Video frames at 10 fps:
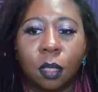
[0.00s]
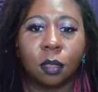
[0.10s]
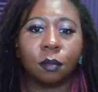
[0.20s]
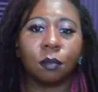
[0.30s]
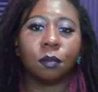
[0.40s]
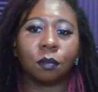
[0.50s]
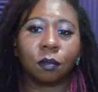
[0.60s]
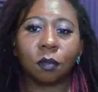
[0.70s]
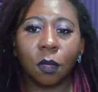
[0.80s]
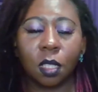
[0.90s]
So
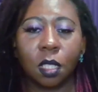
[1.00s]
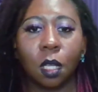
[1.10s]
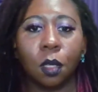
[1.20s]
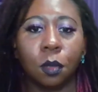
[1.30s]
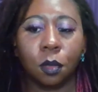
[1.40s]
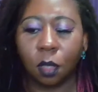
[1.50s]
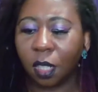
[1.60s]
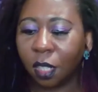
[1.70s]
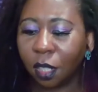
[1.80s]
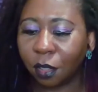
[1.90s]
I can hear everything.
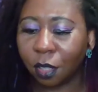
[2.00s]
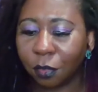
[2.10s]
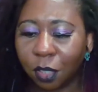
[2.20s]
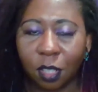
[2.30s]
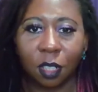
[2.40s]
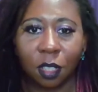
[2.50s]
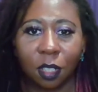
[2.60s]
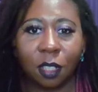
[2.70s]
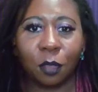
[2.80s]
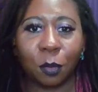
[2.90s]
I can hear my chair.
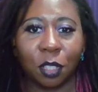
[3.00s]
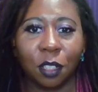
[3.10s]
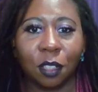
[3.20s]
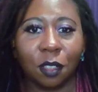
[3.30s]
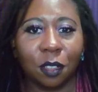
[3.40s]
Can you hear my chair?